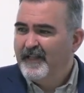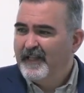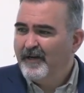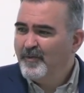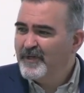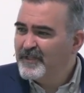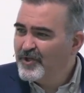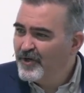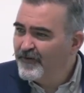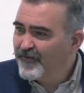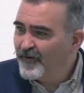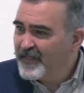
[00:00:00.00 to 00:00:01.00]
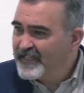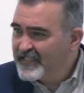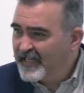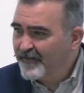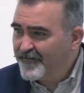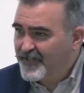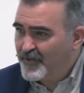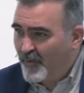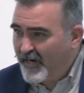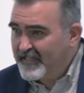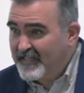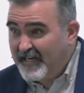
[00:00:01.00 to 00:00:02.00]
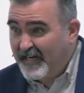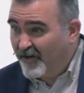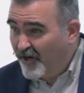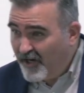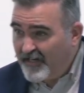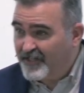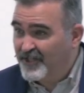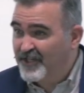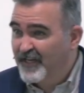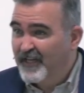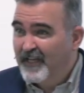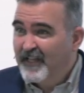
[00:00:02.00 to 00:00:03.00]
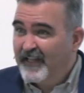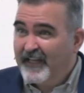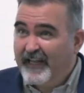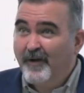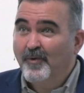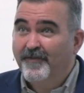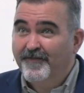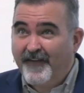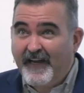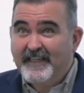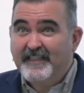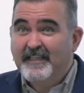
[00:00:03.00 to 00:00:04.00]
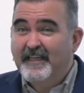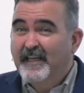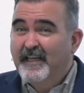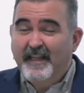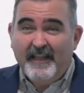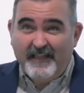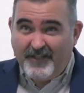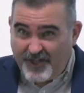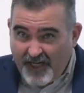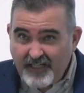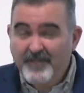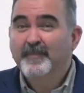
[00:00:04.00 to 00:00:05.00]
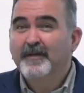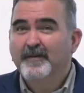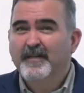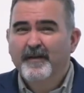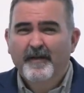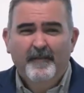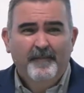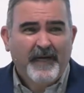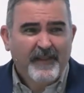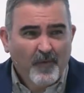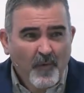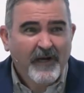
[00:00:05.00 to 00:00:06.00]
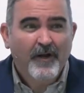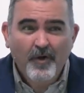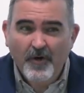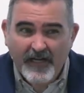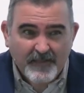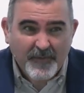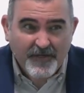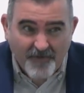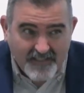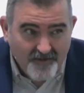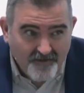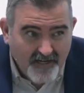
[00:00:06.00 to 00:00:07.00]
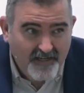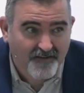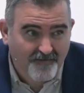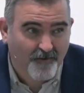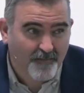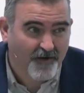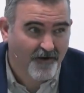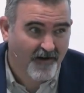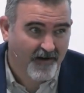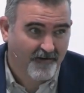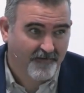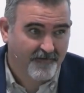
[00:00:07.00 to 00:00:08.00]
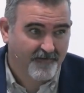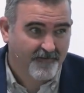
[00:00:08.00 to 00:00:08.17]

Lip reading: They don't want to turn from their selfish ways and acknowledge that they will face judgment by the one who has been resurrected from the grave.